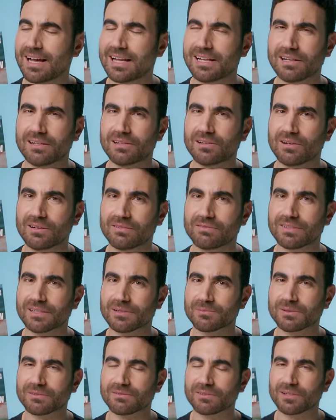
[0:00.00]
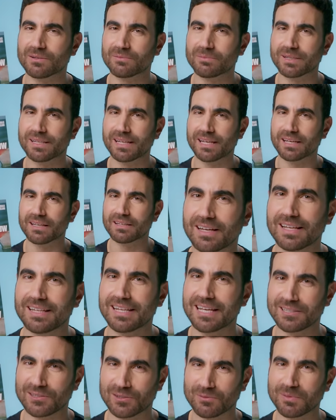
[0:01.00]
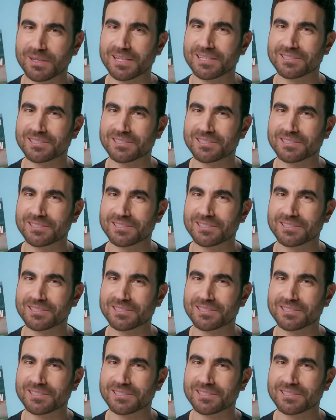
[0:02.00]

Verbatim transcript: and a lot of films have copied it, and they should be